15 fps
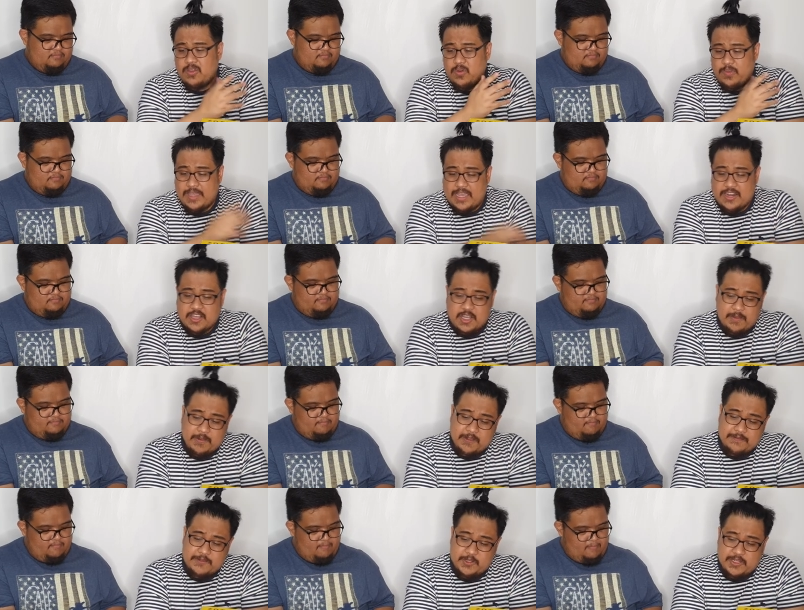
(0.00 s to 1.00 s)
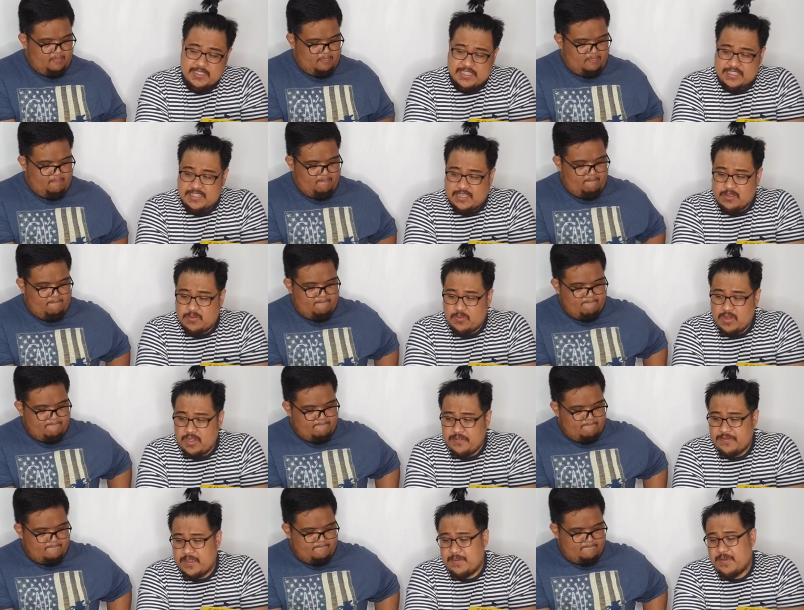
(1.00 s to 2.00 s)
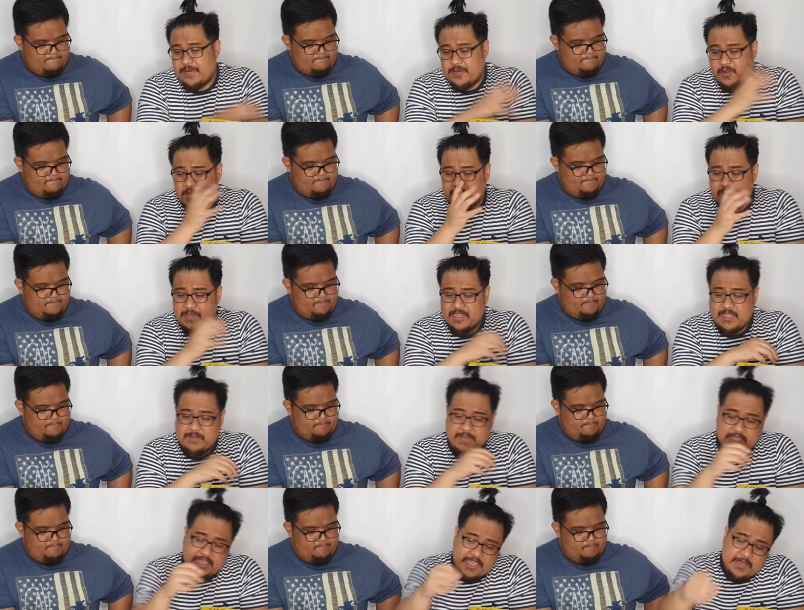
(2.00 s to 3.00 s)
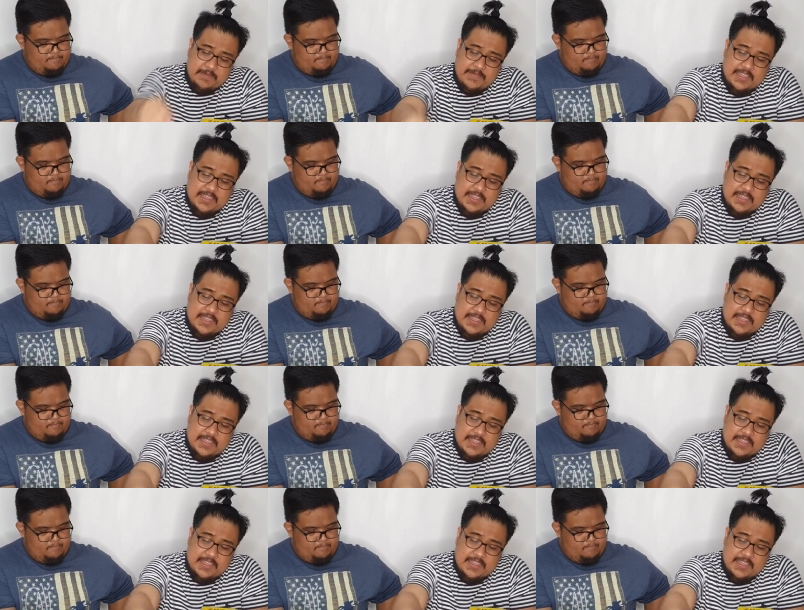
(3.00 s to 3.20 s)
Speaker 1: we had a couple of choices and one of them ultimately became